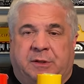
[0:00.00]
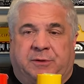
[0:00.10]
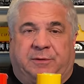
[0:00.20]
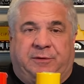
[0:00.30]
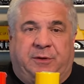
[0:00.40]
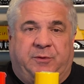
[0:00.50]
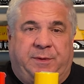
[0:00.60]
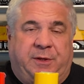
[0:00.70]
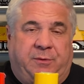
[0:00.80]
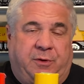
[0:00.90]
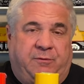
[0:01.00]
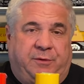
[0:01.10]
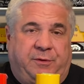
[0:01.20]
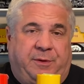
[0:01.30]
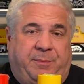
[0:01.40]
So as long as we don't
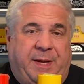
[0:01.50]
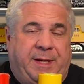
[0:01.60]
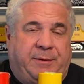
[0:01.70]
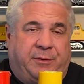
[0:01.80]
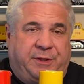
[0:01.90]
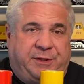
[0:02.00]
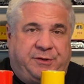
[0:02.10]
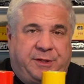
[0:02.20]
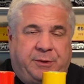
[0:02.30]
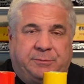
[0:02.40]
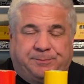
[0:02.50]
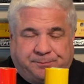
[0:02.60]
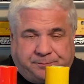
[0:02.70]
overdo the paint on each coat,